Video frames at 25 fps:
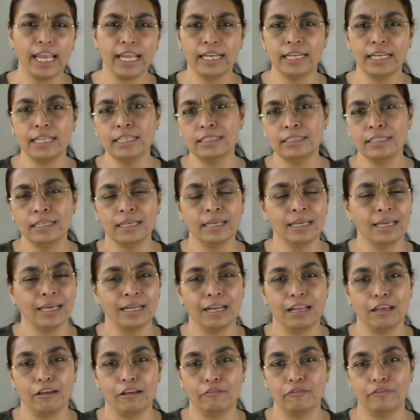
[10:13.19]
anything
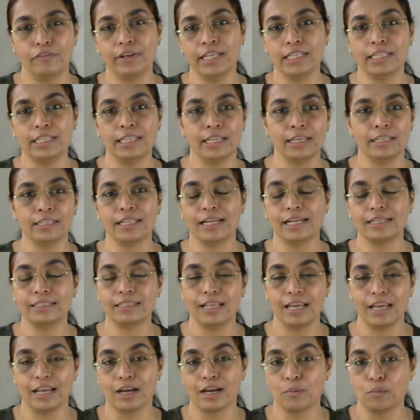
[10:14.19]
and everything that
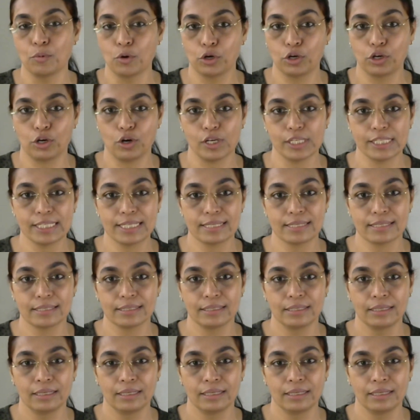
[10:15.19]
they come across.